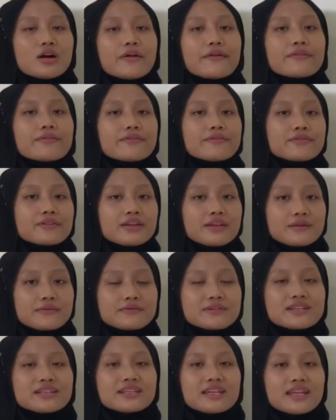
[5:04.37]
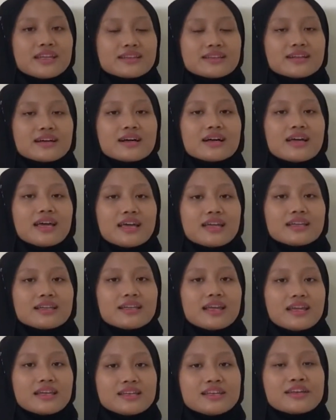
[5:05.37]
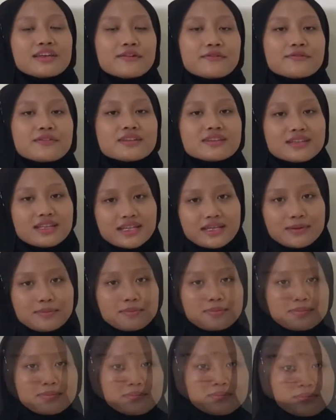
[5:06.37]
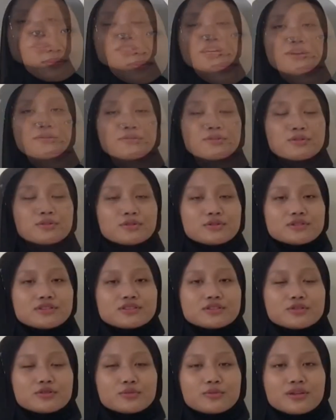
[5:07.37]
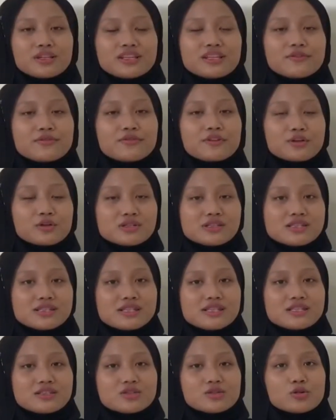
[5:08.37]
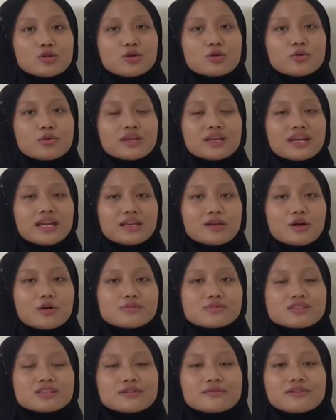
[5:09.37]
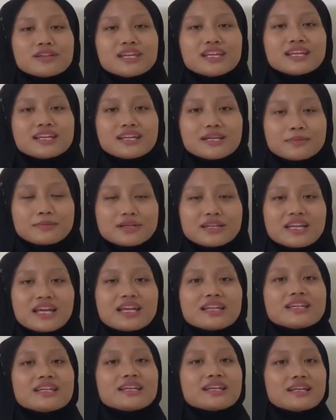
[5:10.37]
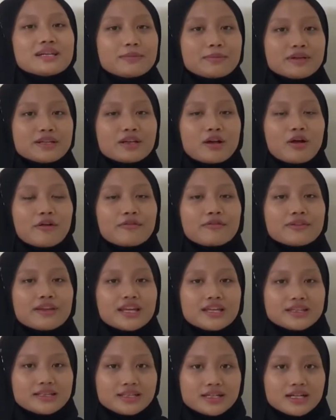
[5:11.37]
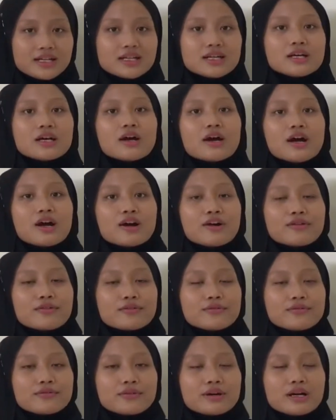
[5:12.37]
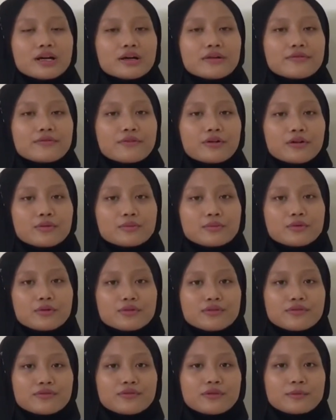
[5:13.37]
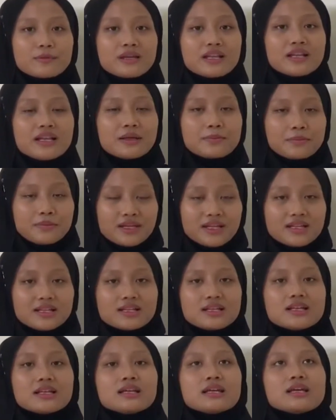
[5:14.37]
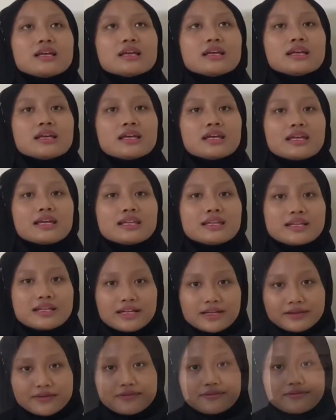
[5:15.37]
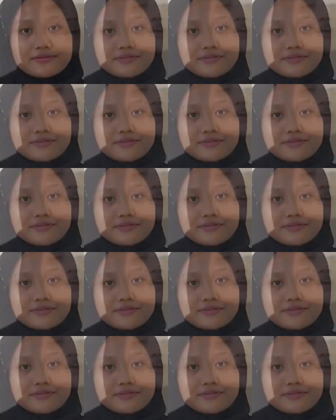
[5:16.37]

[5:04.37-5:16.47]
of given data at any given time. Ojai use cumulative frequency, so we can observe the increment and decrement of data for both female and male in the graph.